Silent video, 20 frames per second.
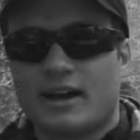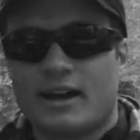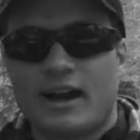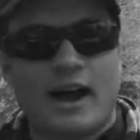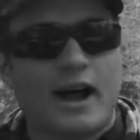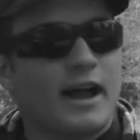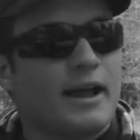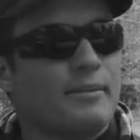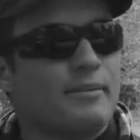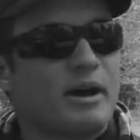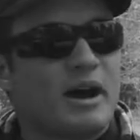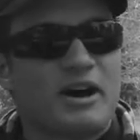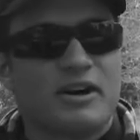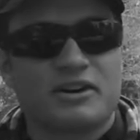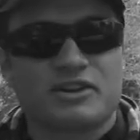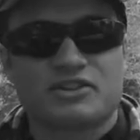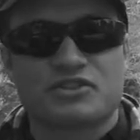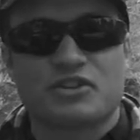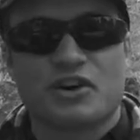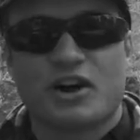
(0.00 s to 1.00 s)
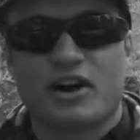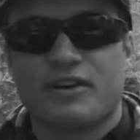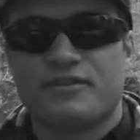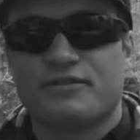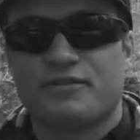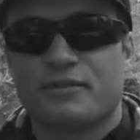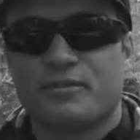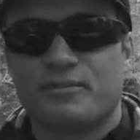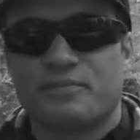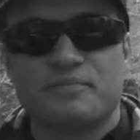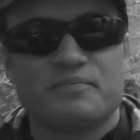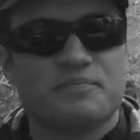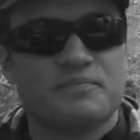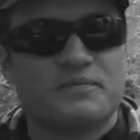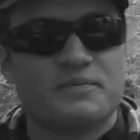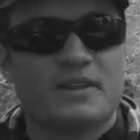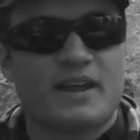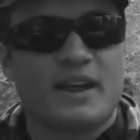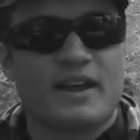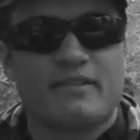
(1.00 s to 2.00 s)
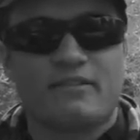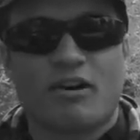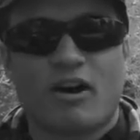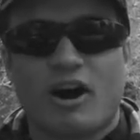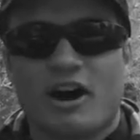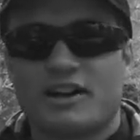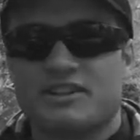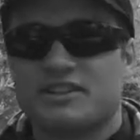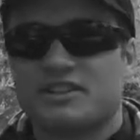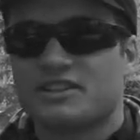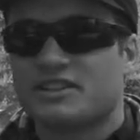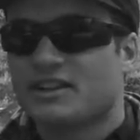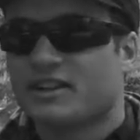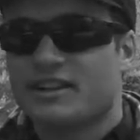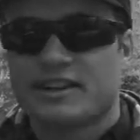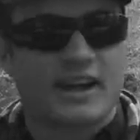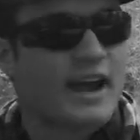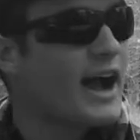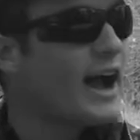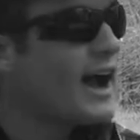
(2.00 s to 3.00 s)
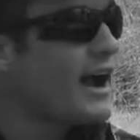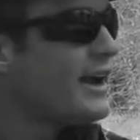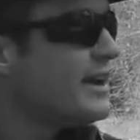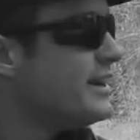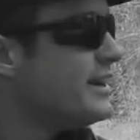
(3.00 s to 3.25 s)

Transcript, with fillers: I am Alex Rodd from A Rod's Car